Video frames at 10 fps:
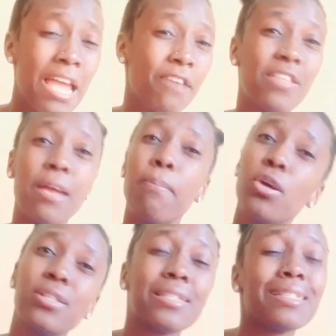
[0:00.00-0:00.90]
if that
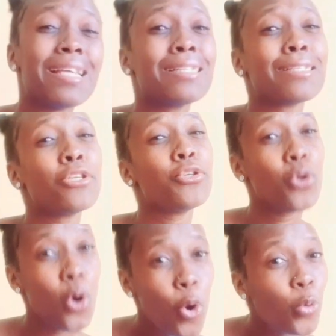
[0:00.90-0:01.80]
person doesn't
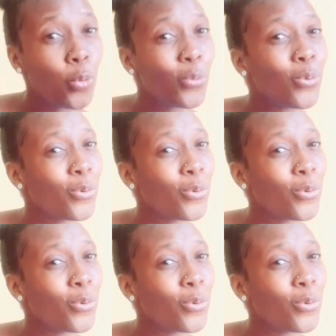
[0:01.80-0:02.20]
know